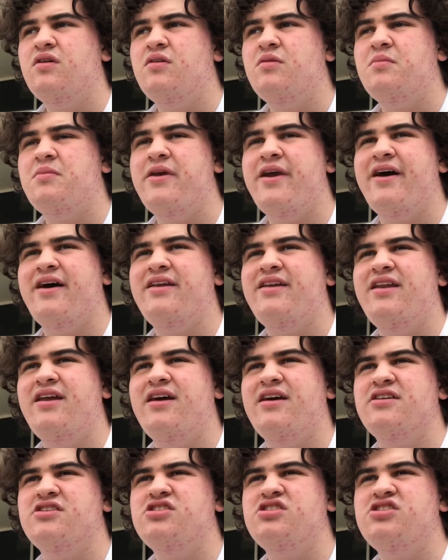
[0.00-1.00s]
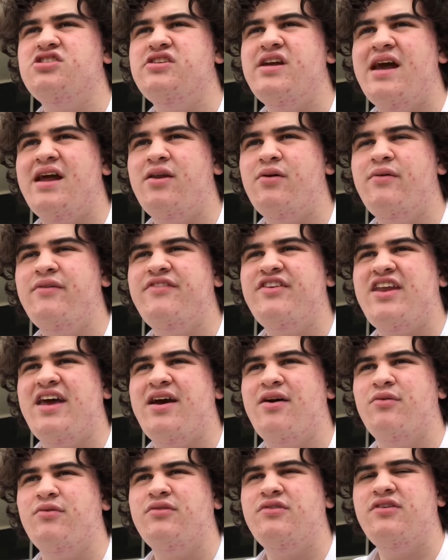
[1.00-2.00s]
beyond a shadow of a
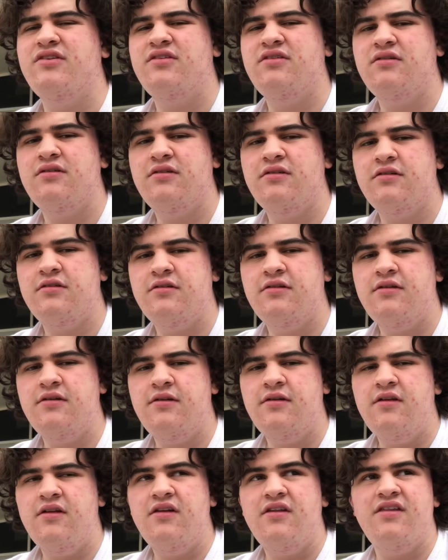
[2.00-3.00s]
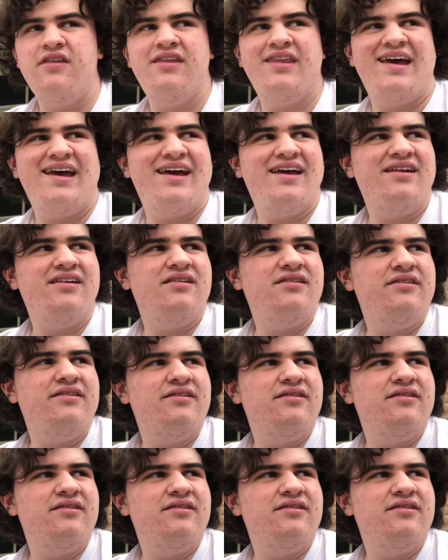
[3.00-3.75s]
doubt that